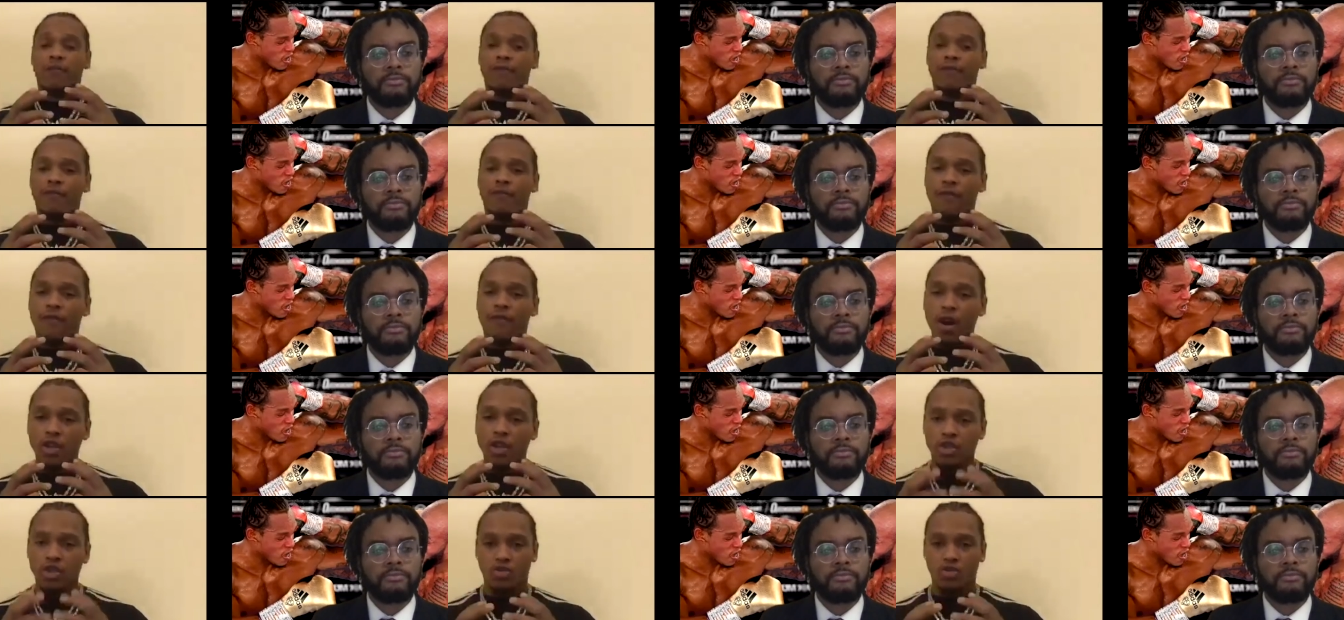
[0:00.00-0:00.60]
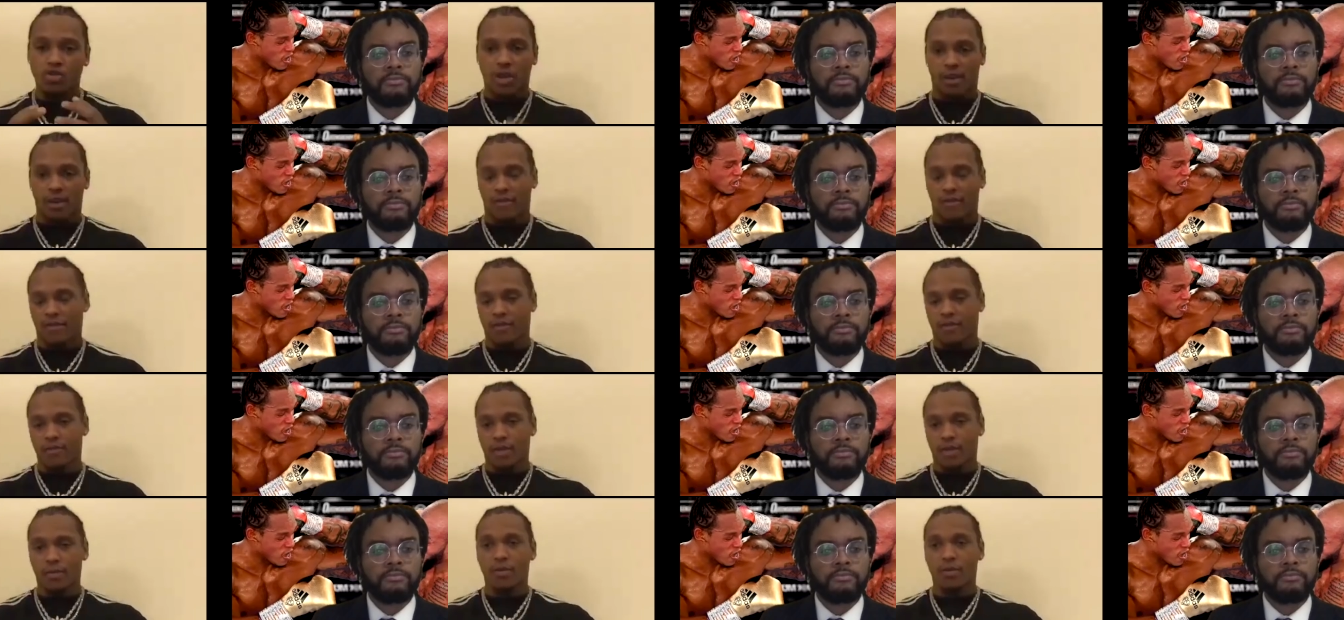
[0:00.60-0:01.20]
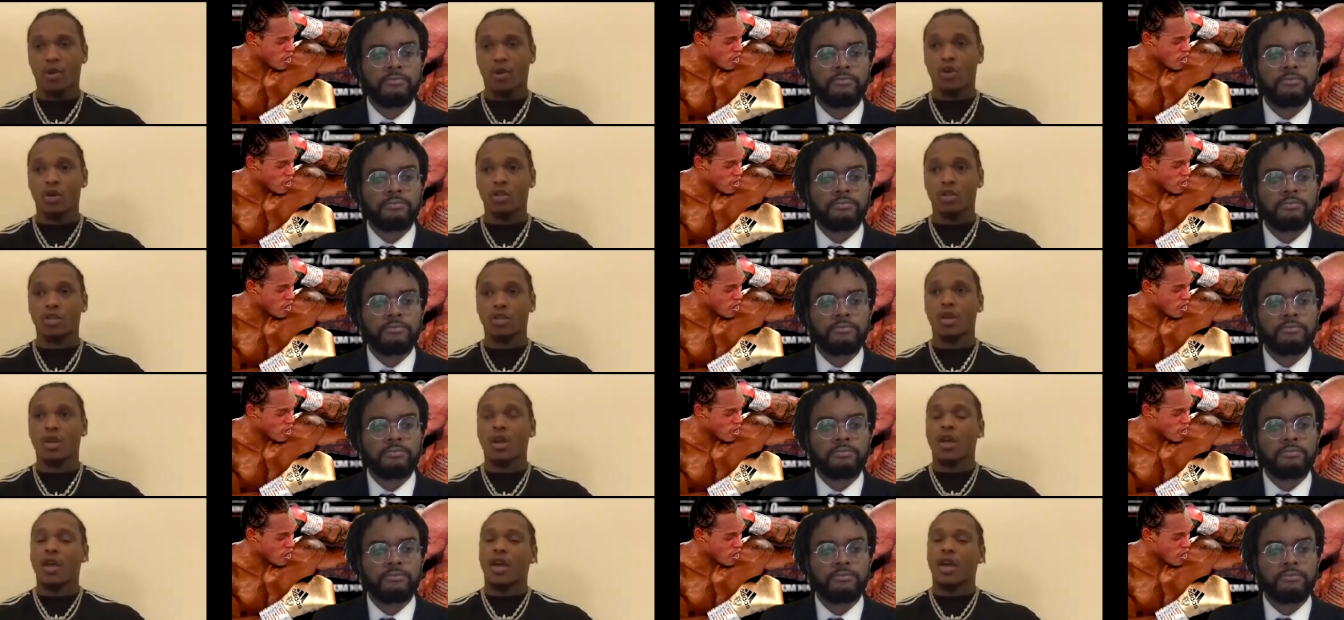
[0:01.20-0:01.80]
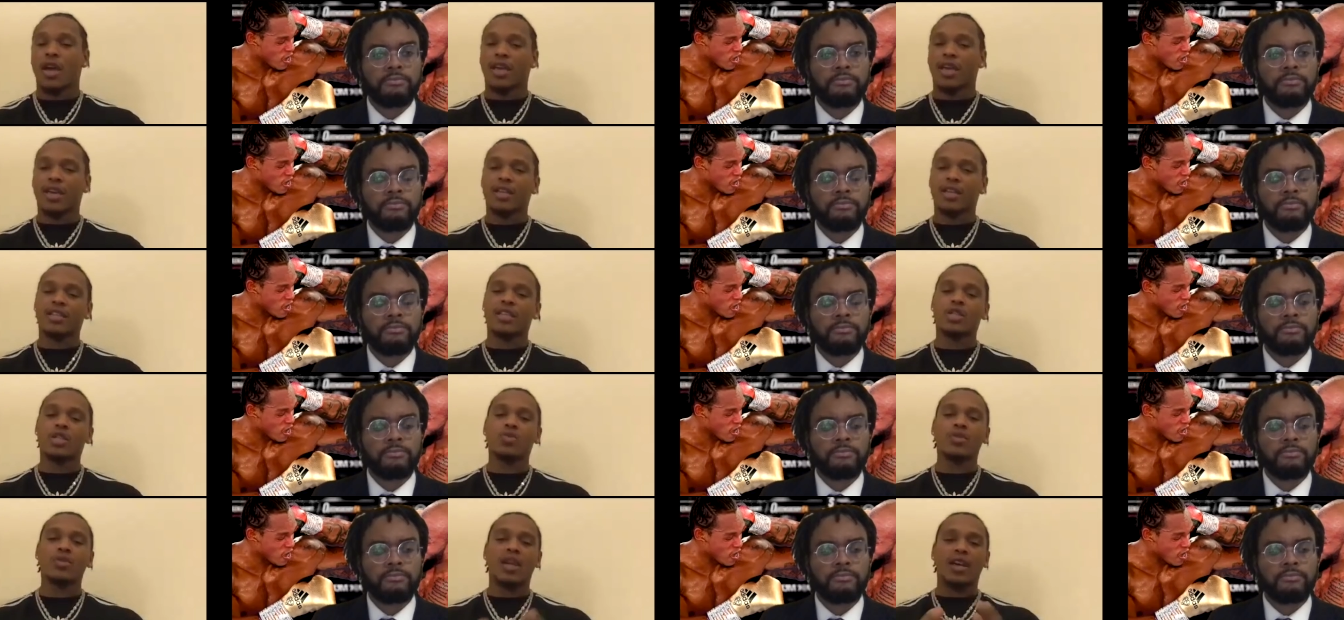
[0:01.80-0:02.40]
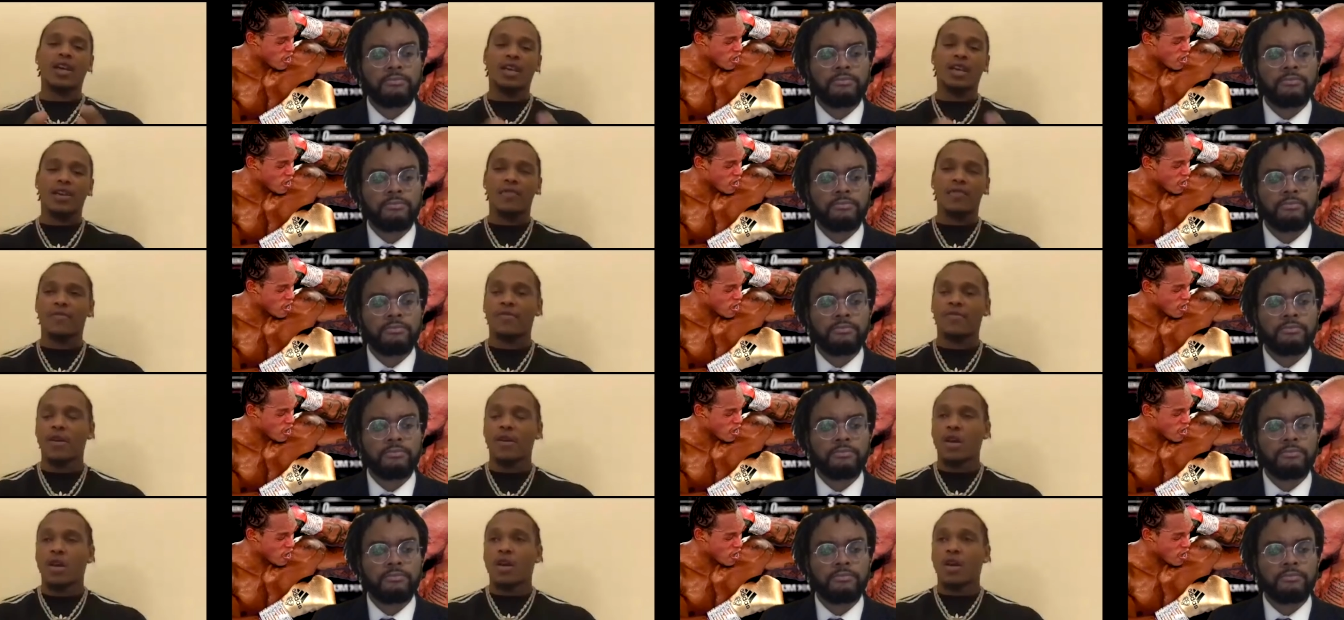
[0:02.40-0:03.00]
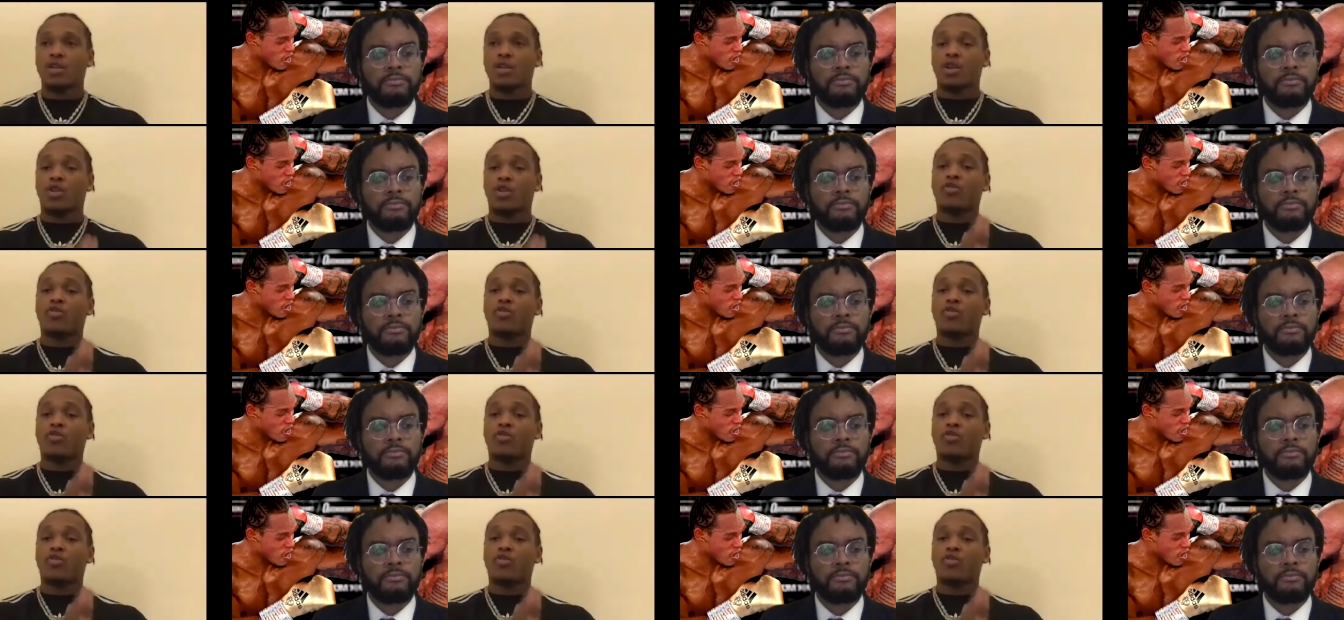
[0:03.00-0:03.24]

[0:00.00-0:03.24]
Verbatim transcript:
Speaker 1: frustrating for me because again, this is when I give the